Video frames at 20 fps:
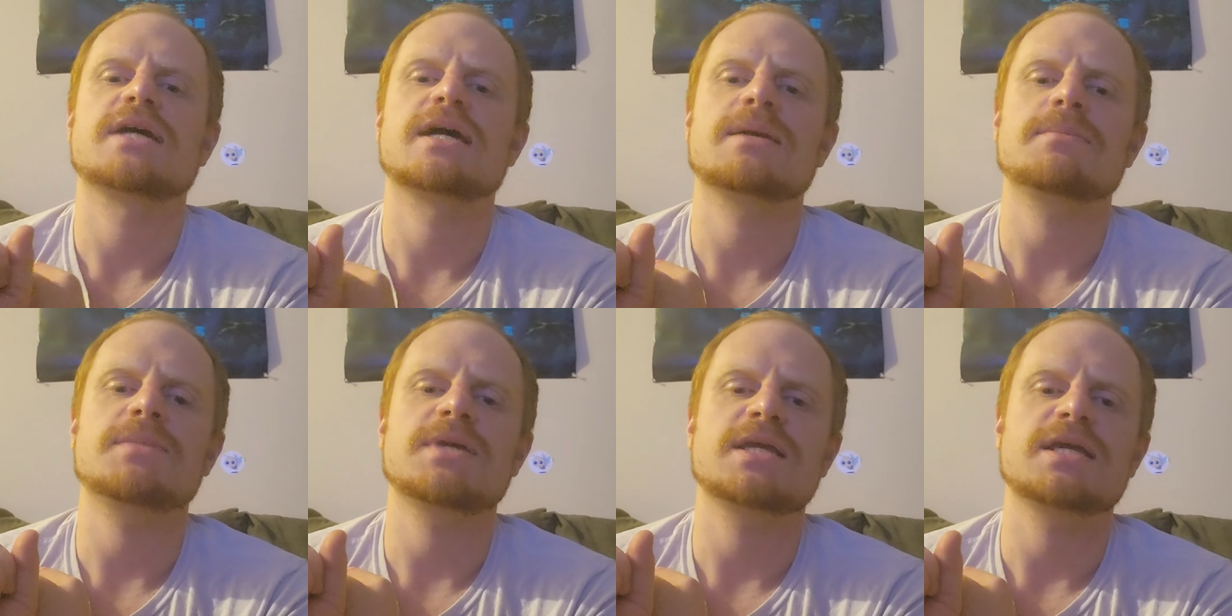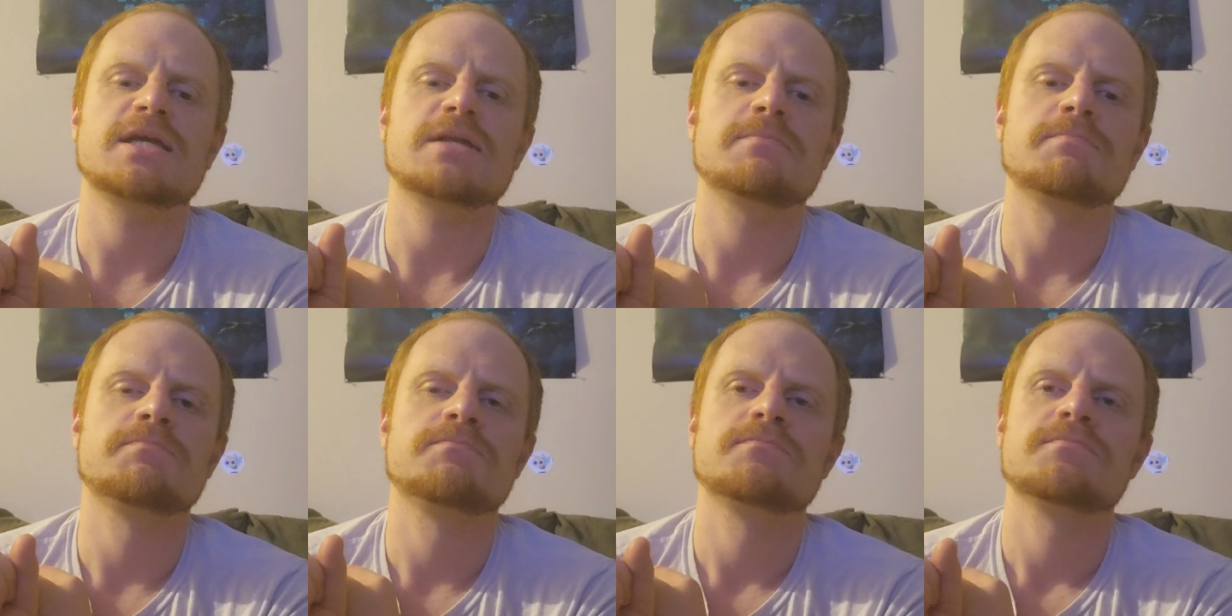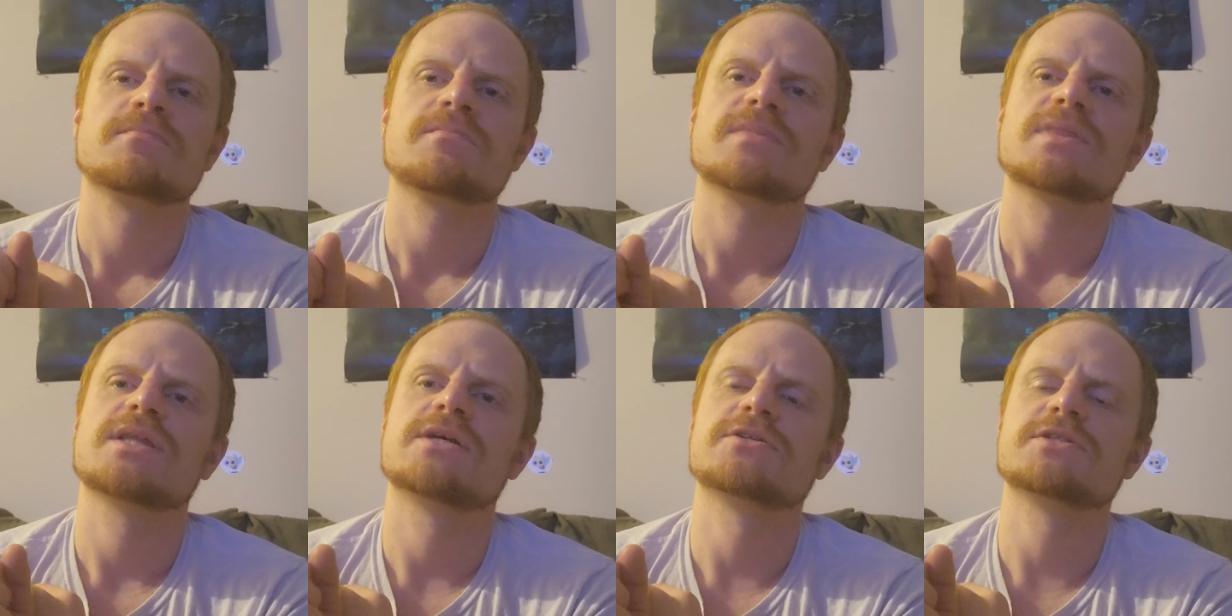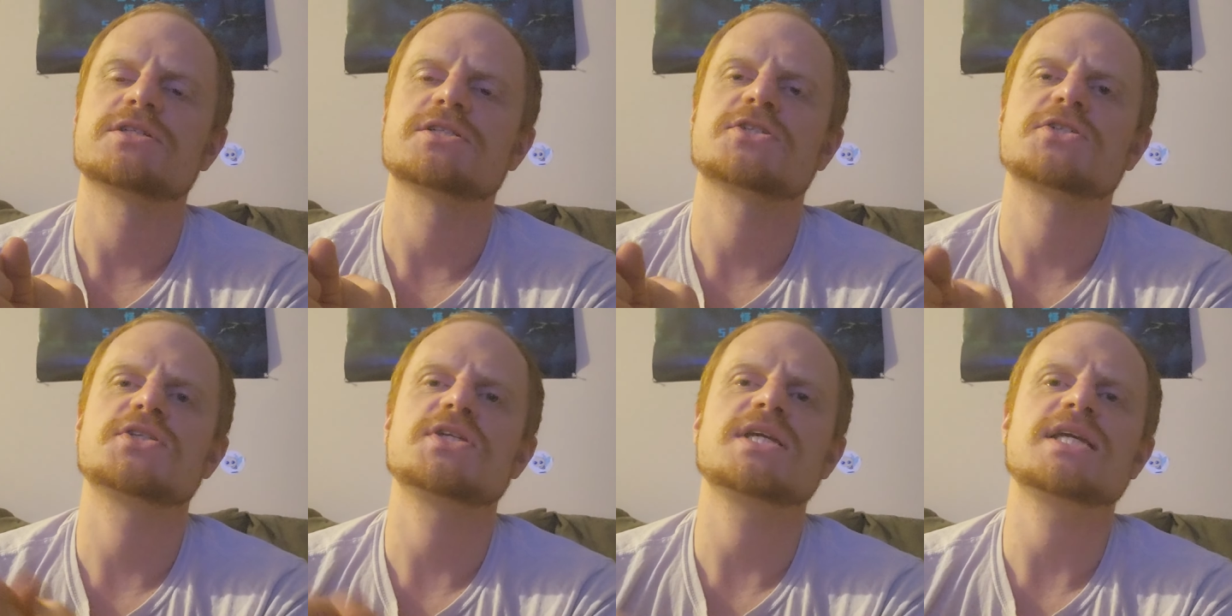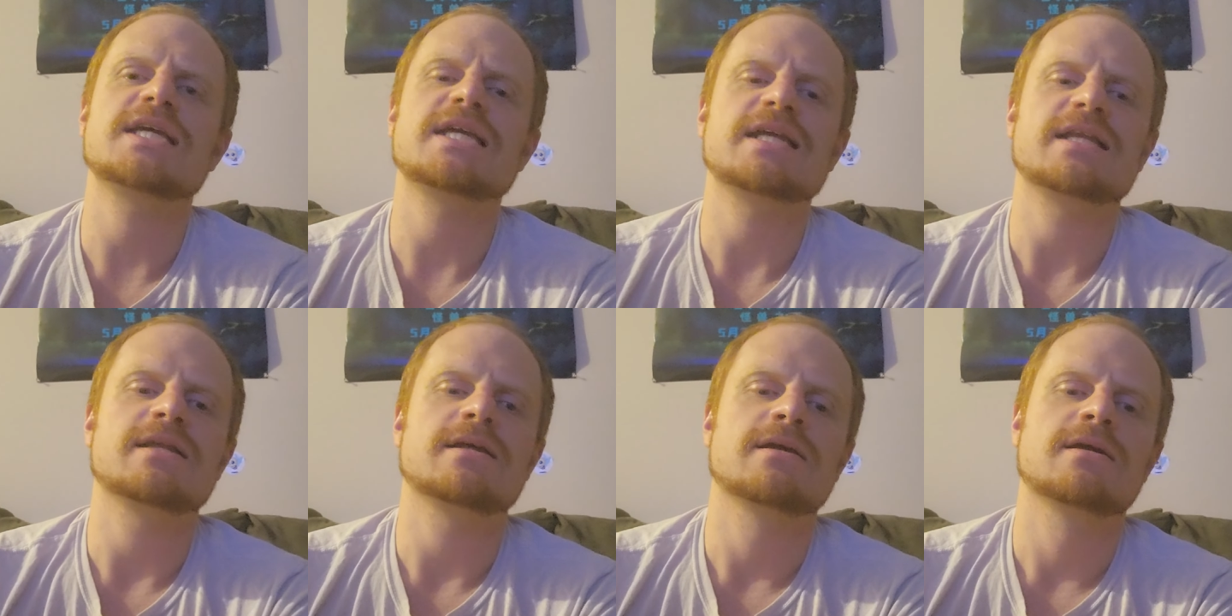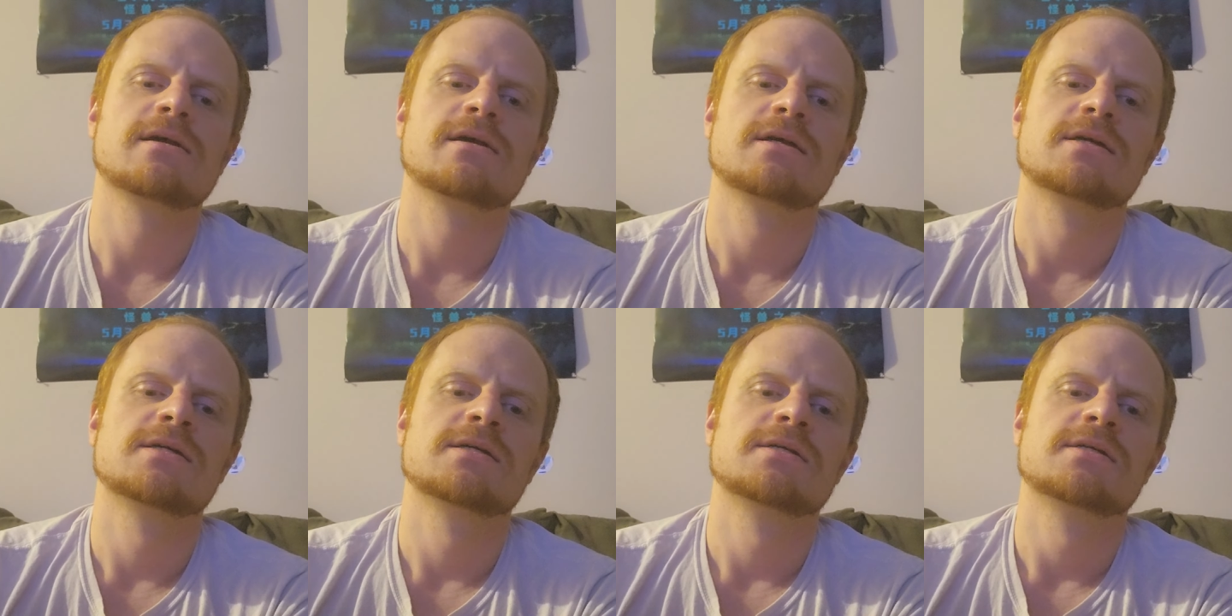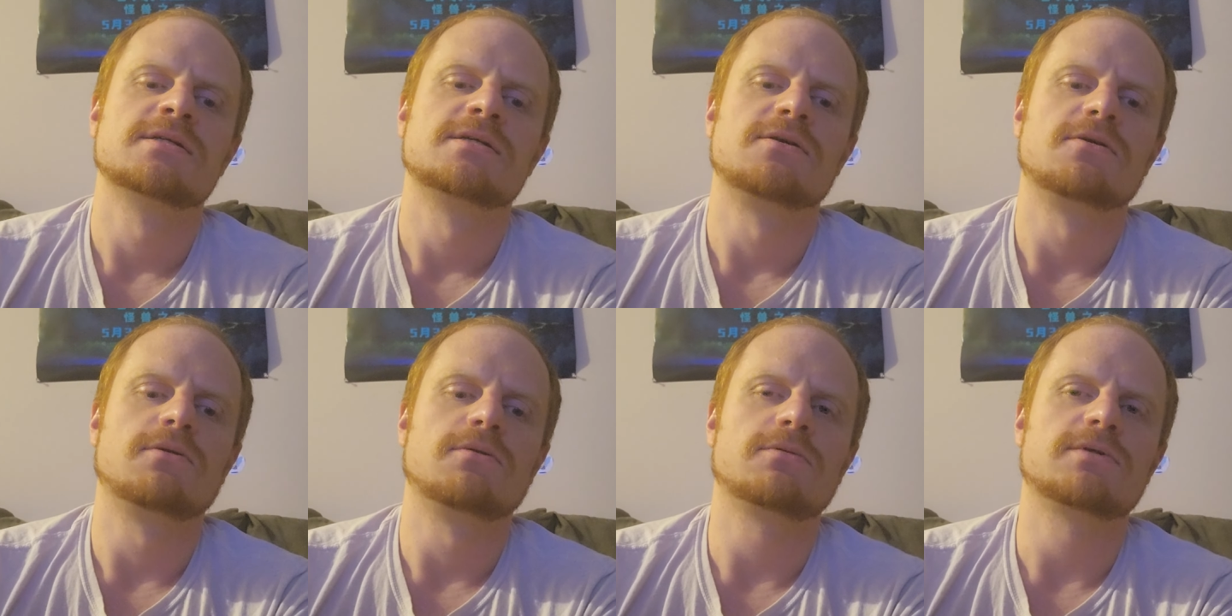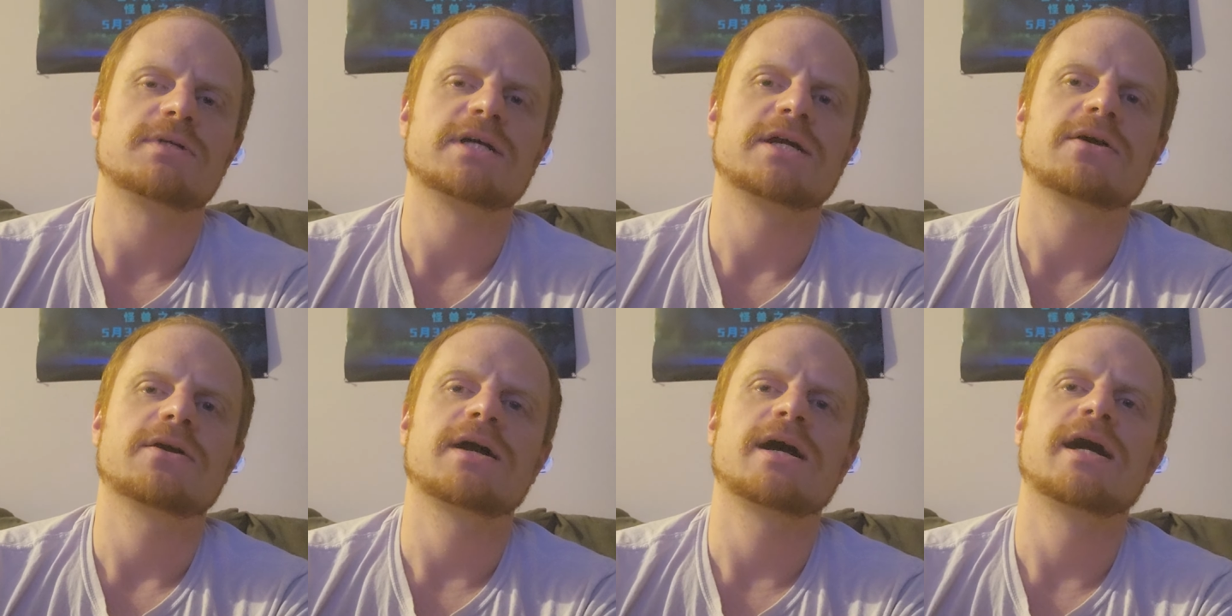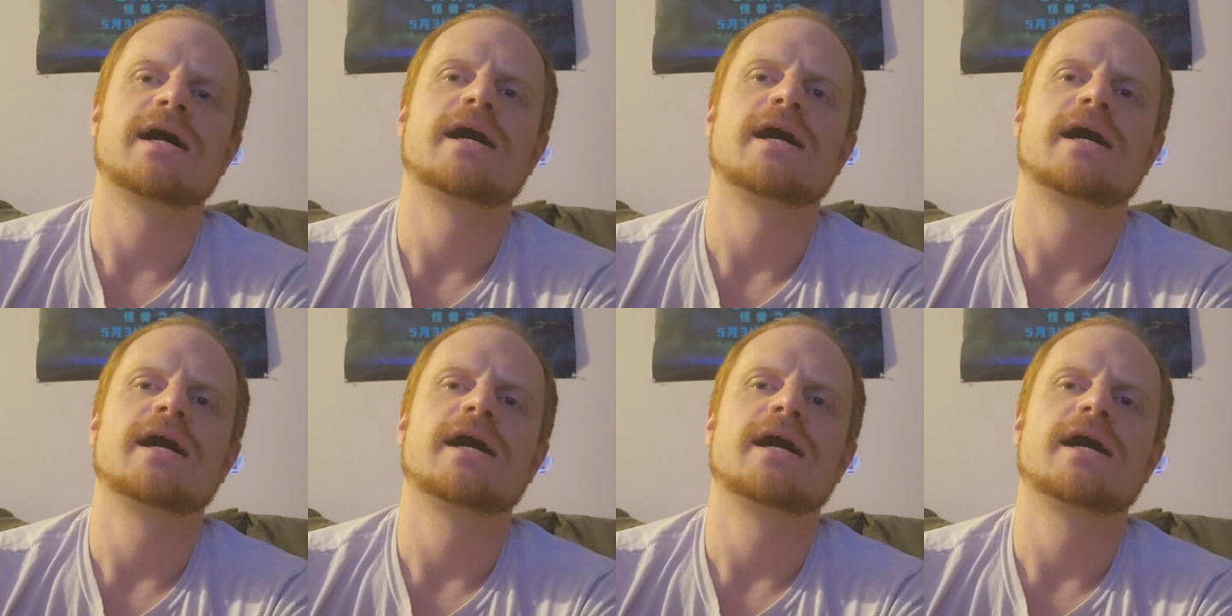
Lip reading: I mean, there's a scene where